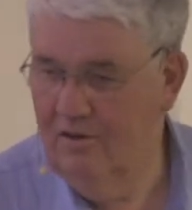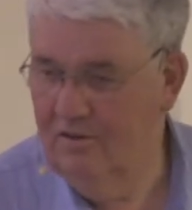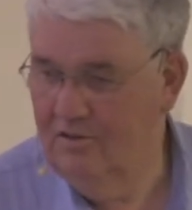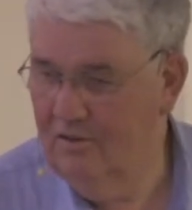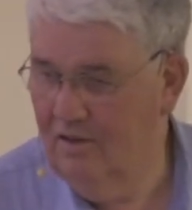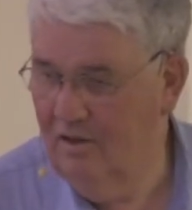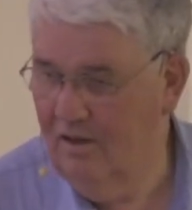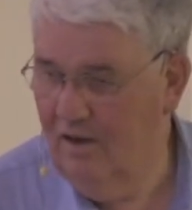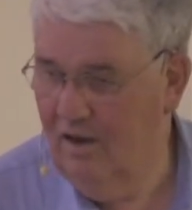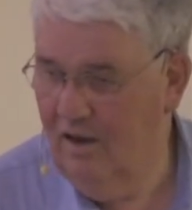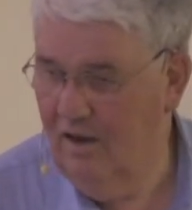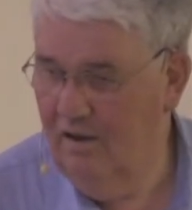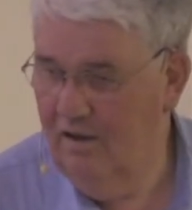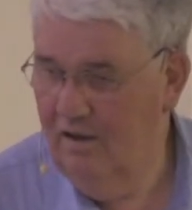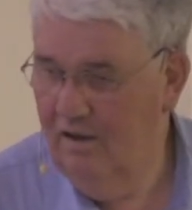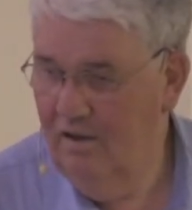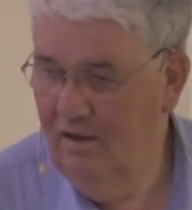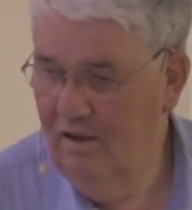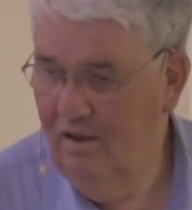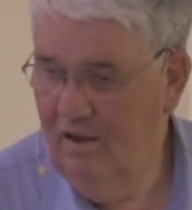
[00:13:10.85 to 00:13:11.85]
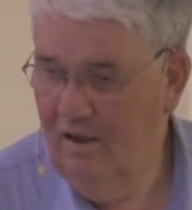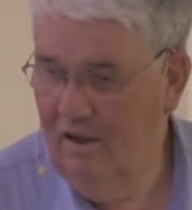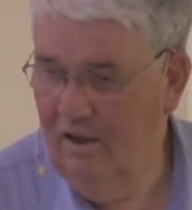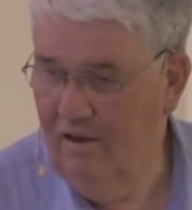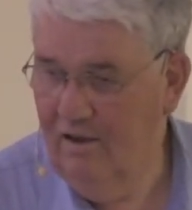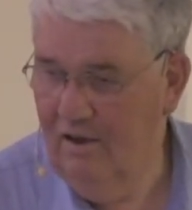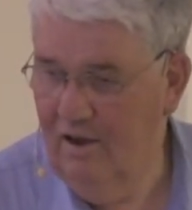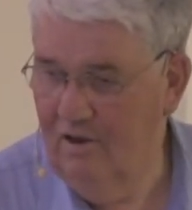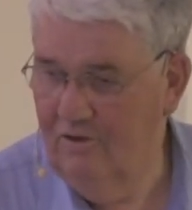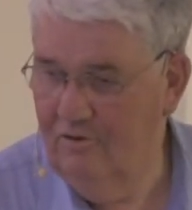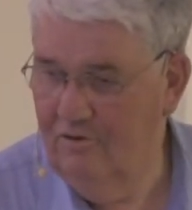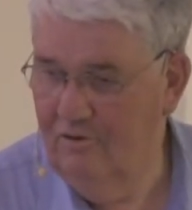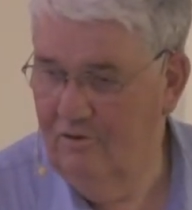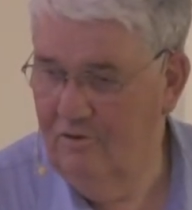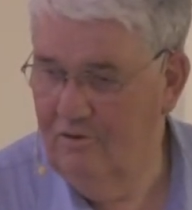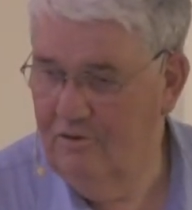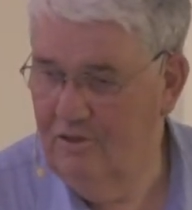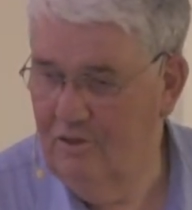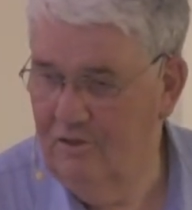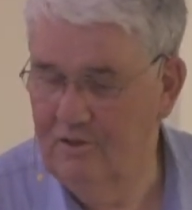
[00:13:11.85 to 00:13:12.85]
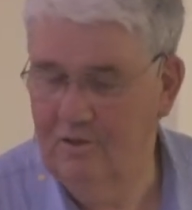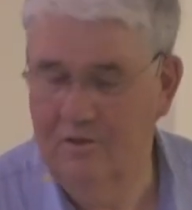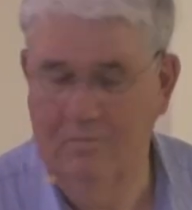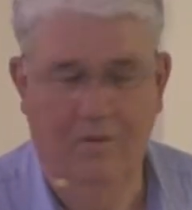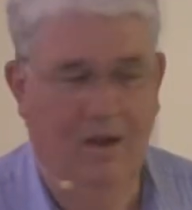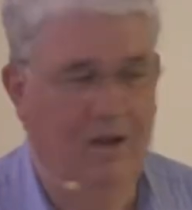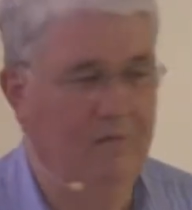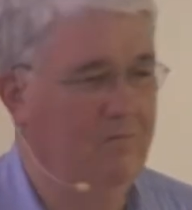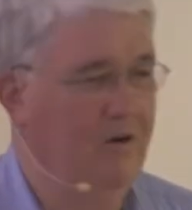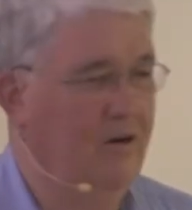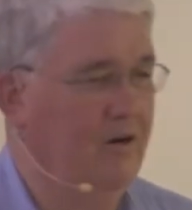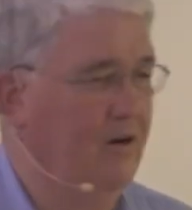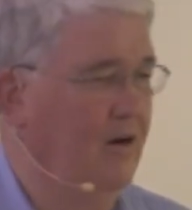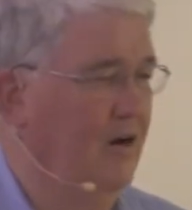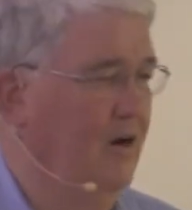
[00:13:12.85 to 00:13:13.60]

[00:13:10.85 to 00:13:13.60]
He said, I got to the sixth commandment,